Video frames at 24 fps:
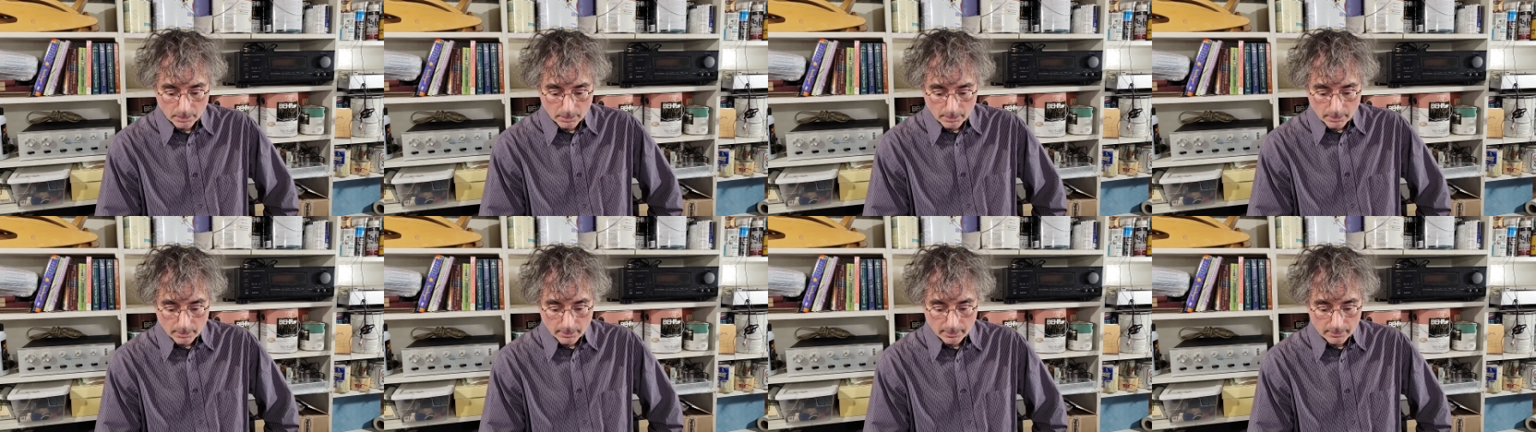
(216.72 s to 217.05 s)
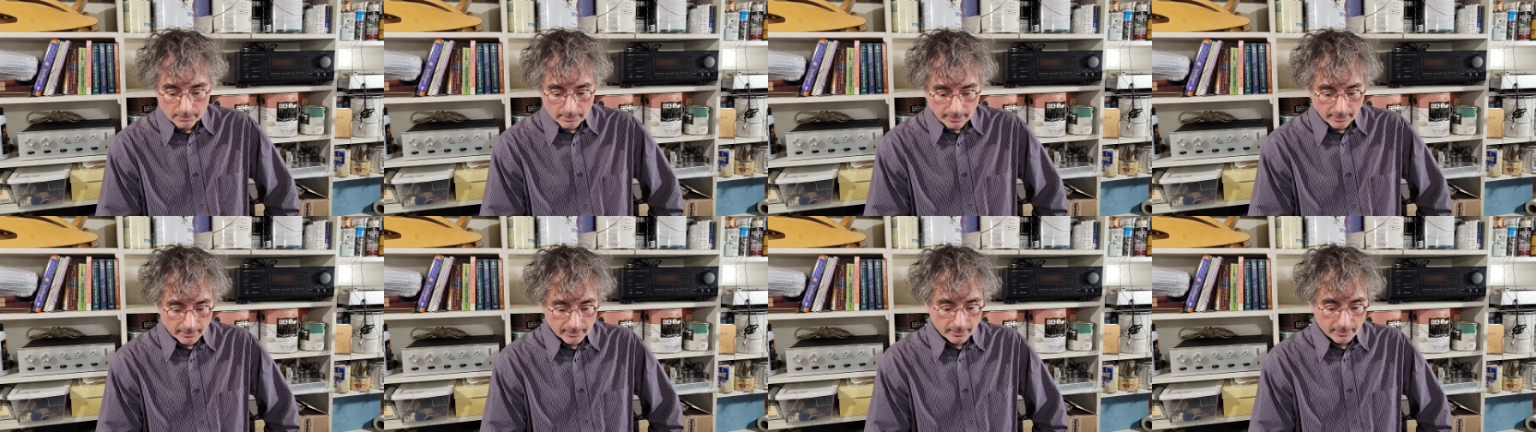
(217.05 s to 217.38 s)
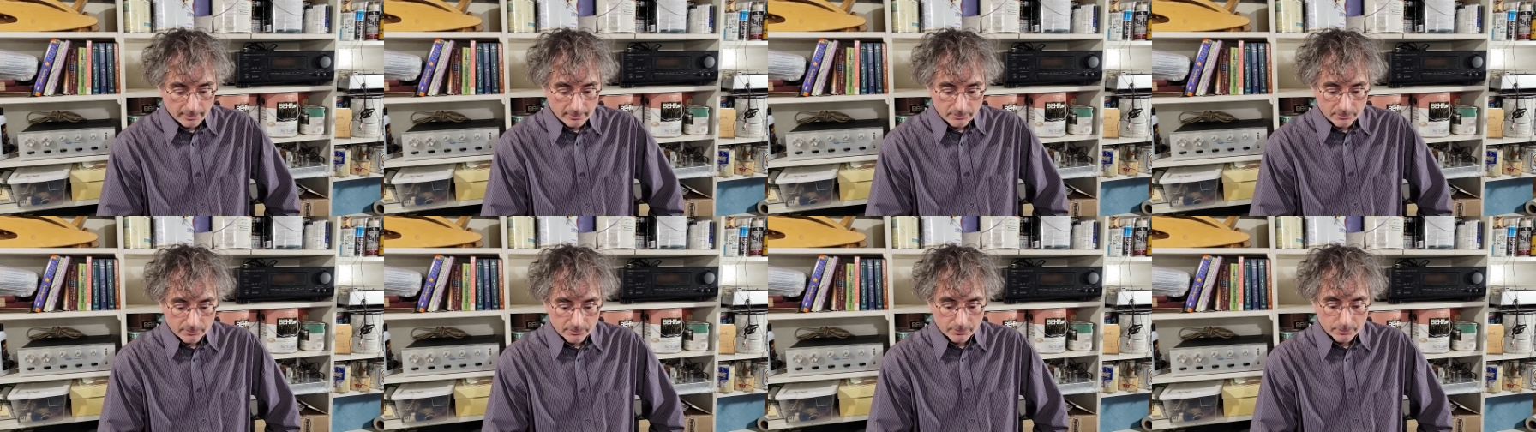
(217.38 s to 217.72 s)
In that
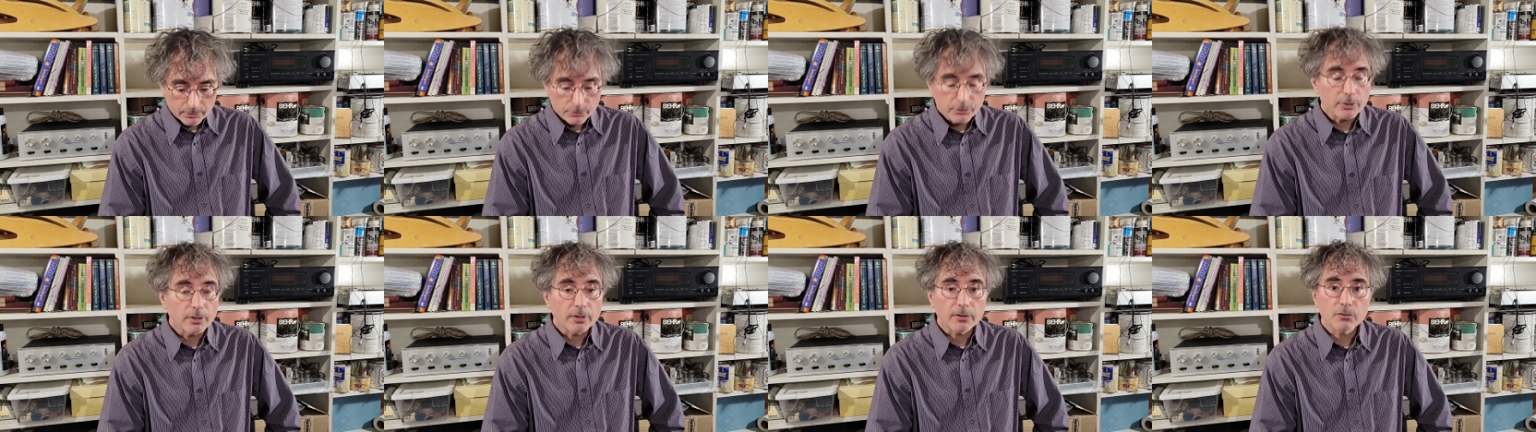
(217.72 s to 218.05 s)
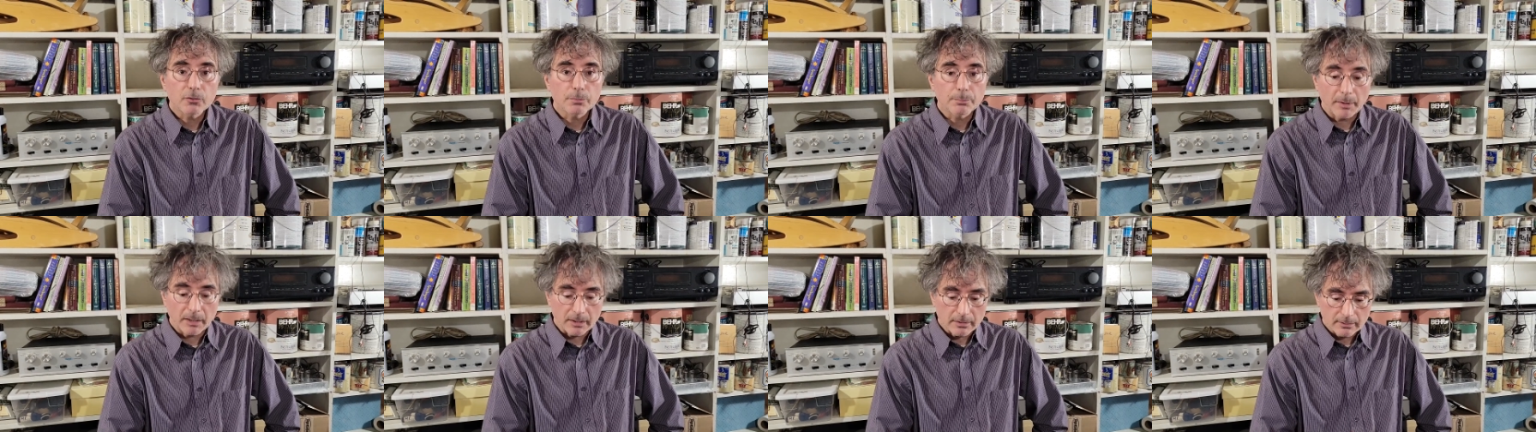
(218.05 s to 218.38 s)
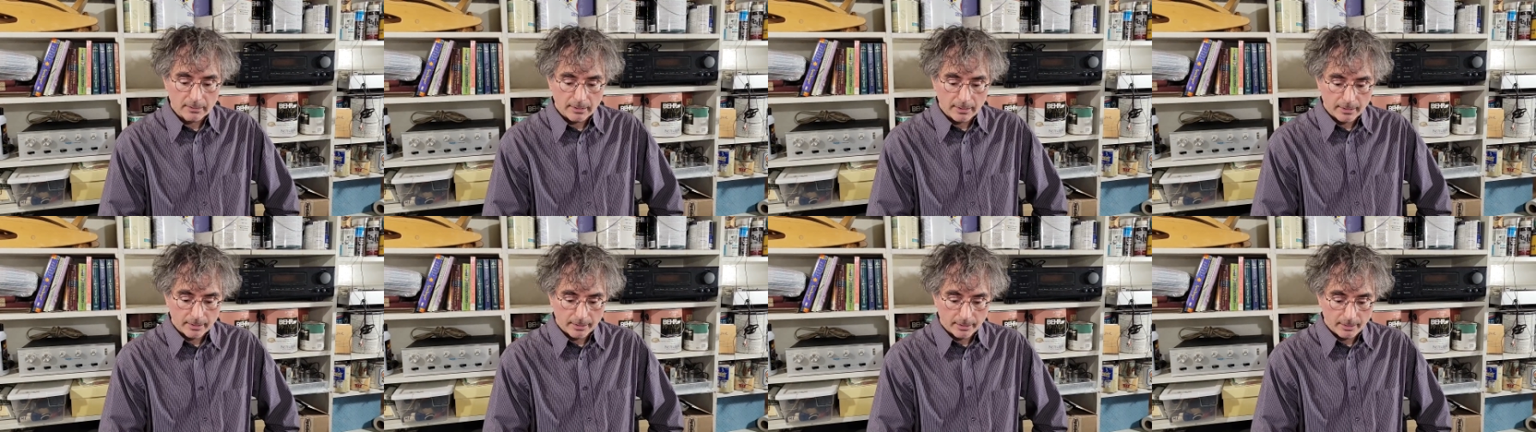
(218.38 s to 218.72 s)
case, you should expect
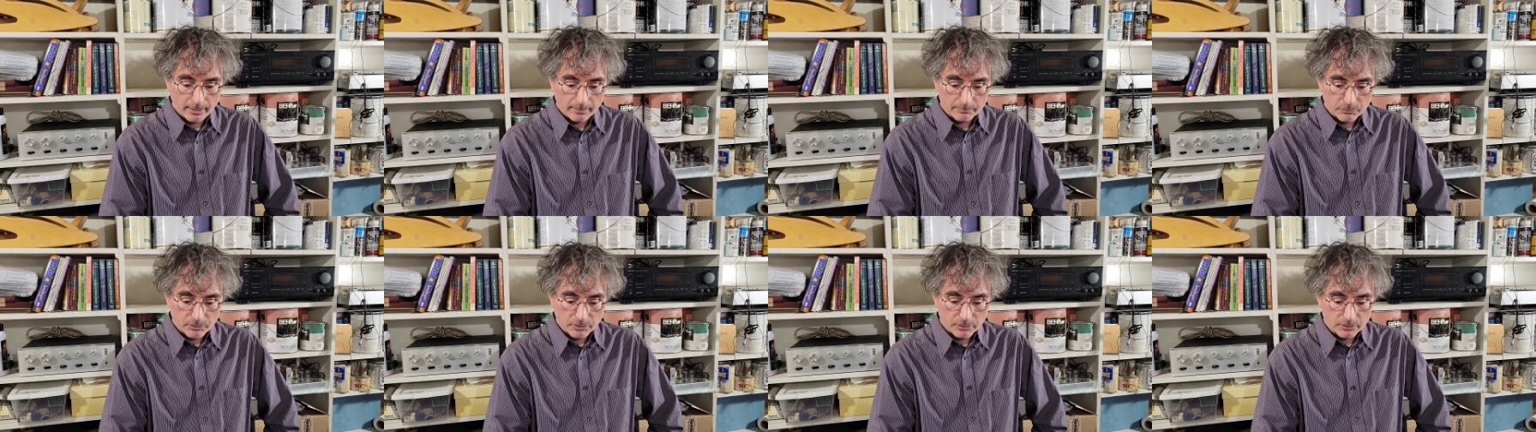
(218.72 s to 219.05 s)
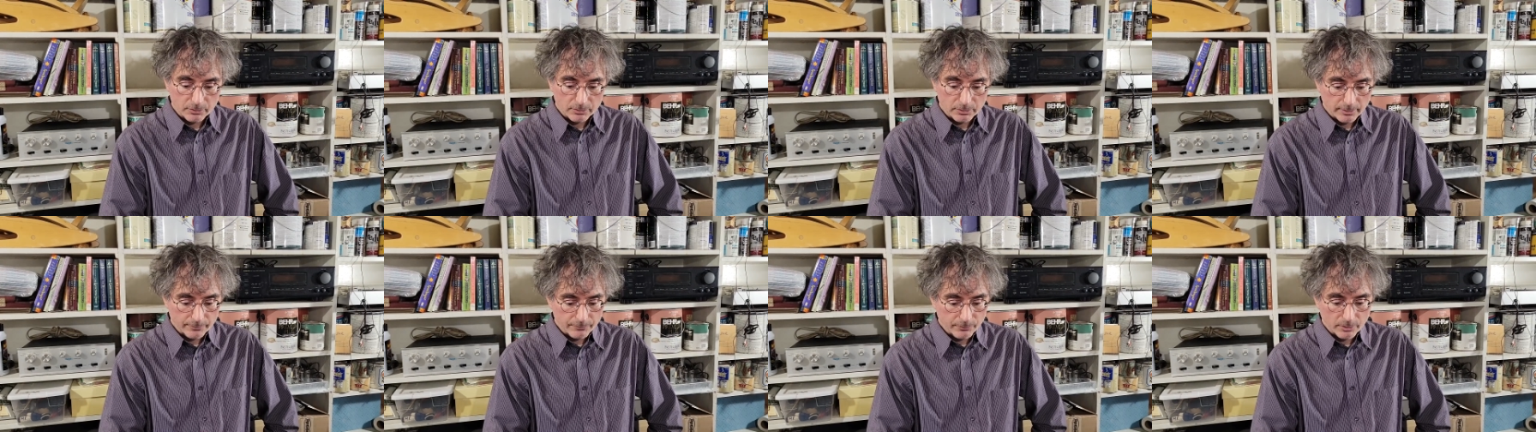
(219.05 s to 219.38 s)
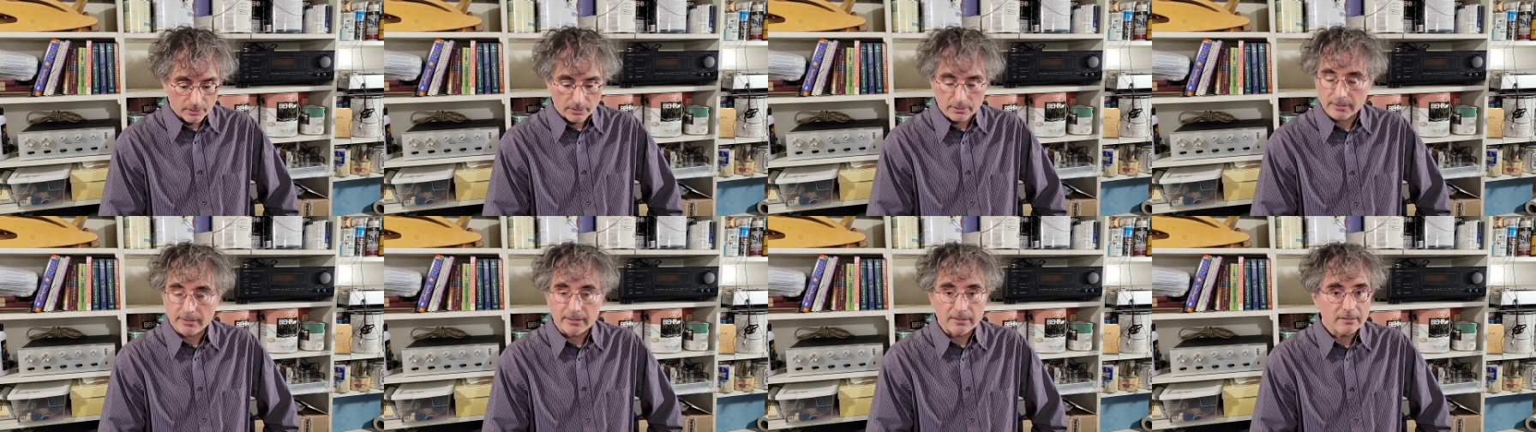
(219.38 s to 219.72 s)
that amp to deliver
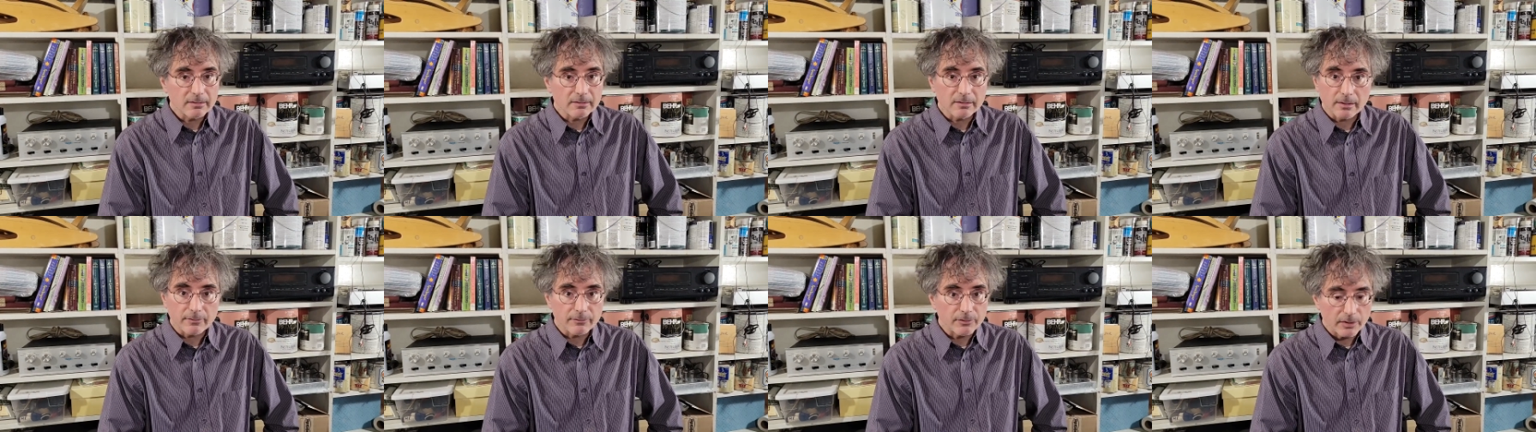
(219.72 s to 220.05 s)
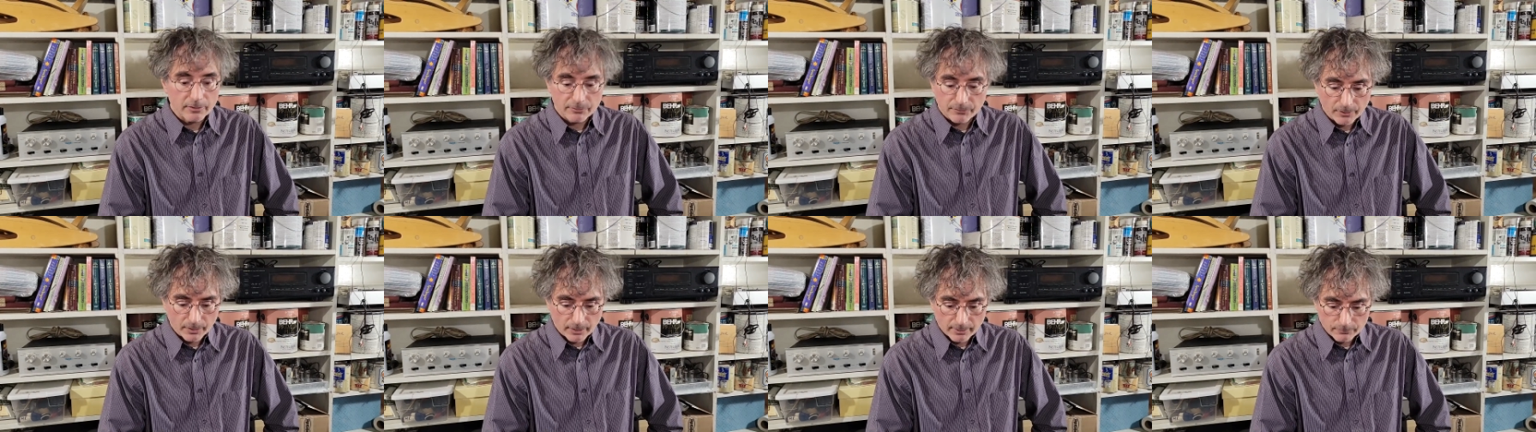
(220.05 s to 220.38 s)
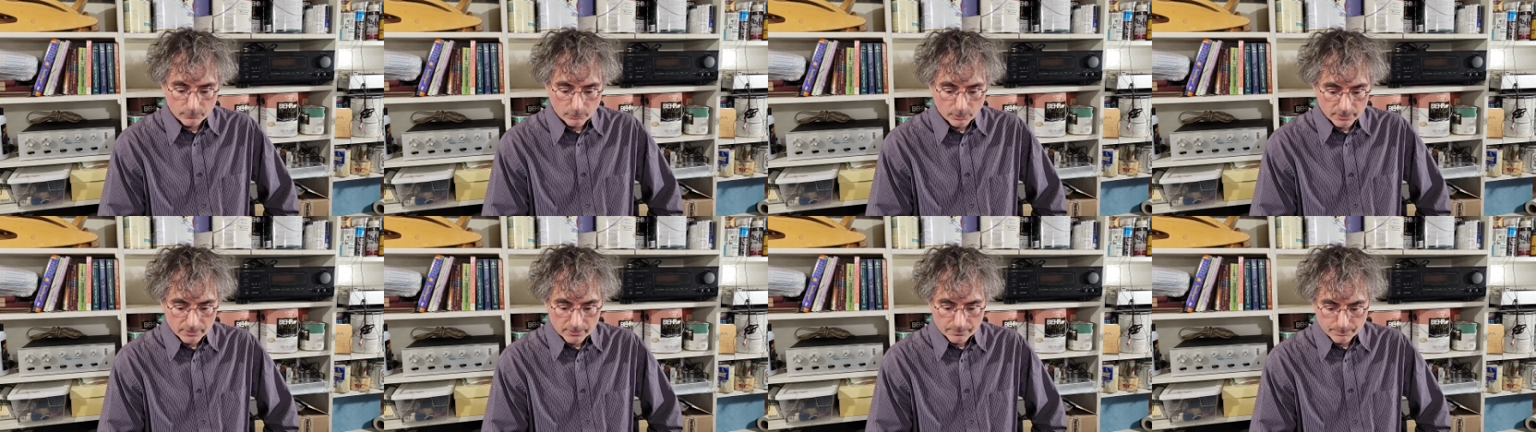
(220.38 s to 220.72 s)
at least 75
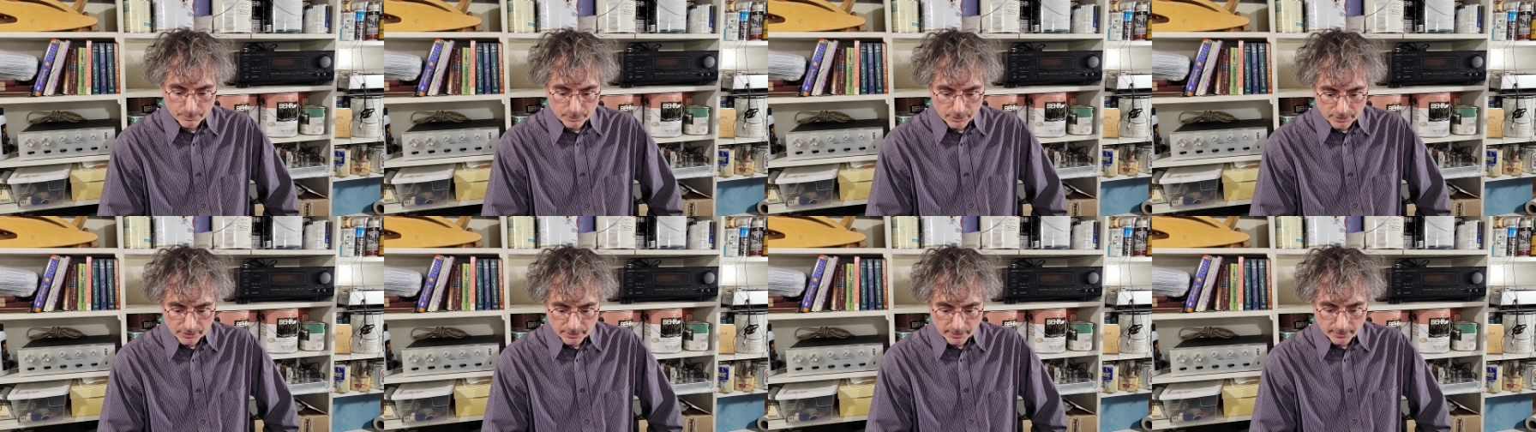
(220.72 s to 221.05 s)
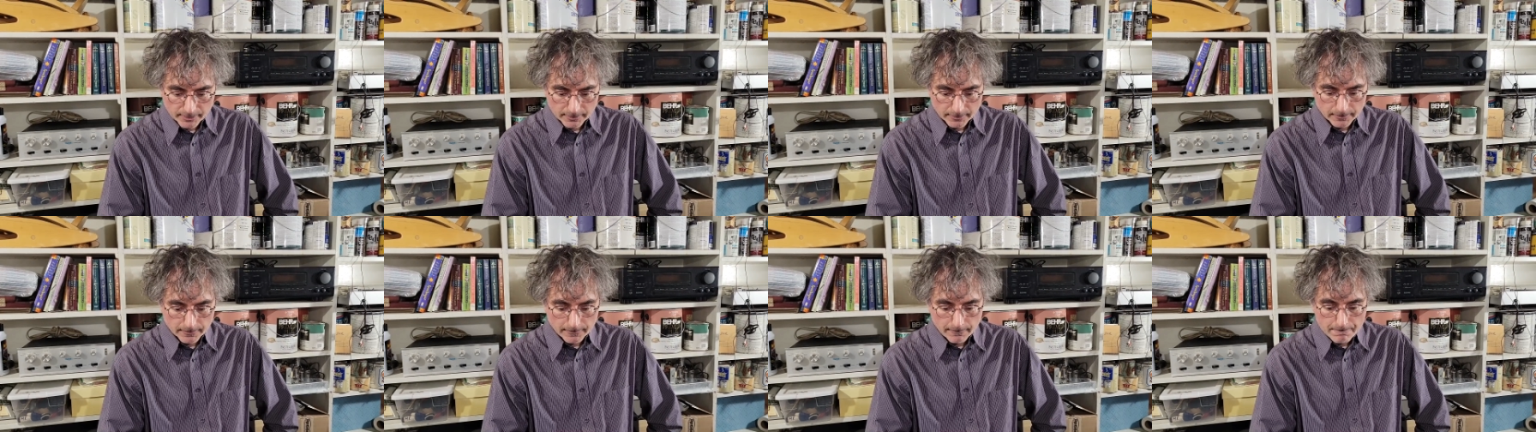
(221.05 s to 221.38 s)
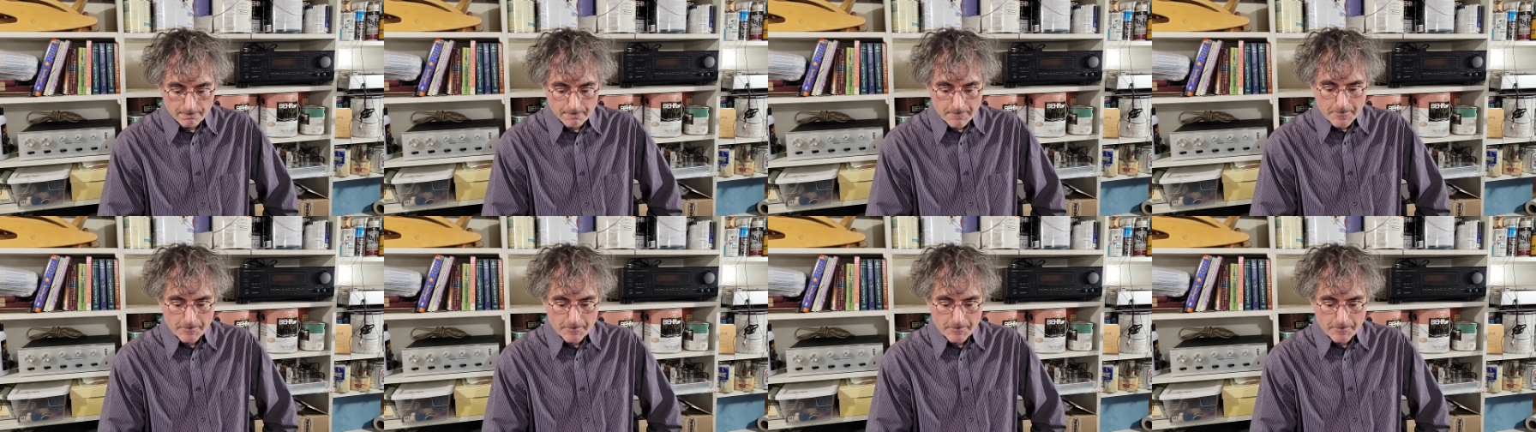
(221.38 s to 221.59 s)
watts per channel